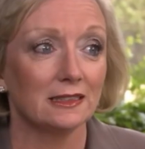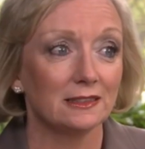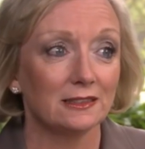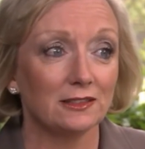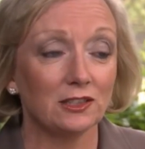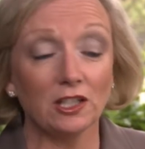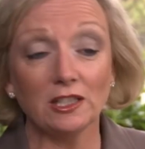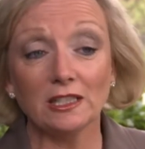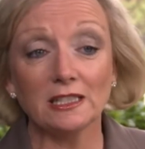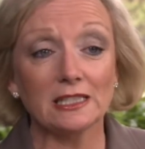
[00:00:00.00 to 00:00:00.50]

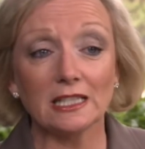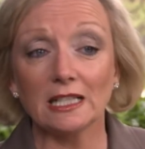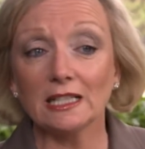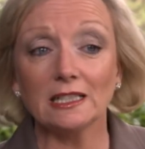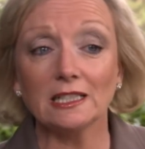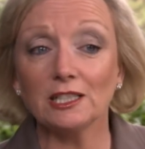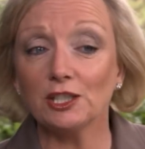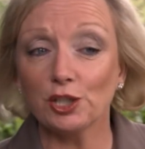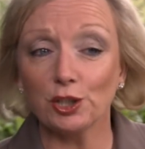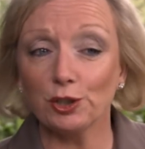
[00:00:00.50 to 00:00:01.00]
Not
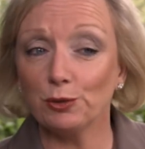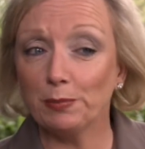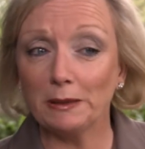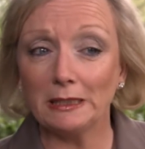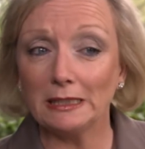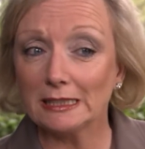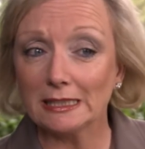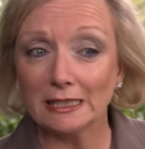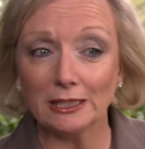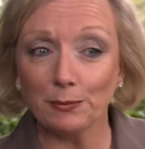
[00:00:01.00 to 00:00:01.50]
exactly two
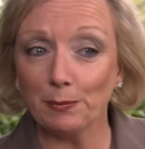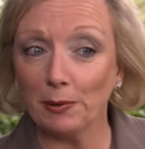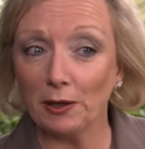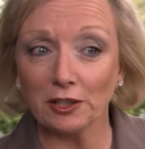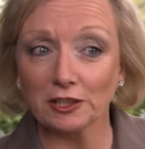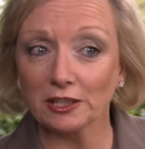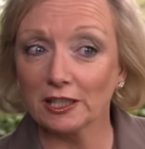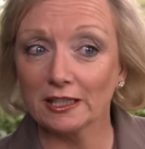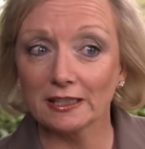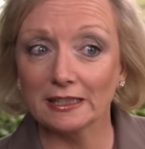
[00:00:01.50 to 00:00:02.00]
peas in a
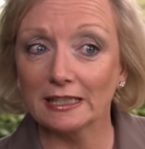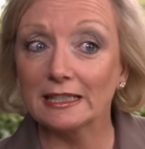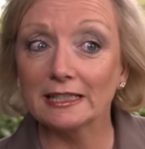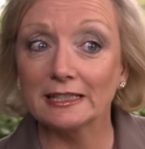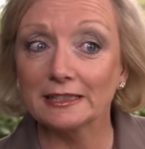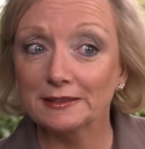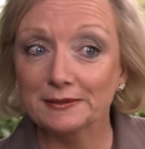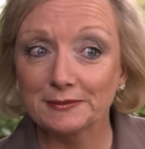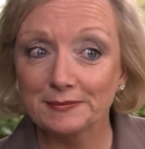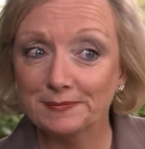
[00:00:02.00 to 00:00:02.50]
pod, are they?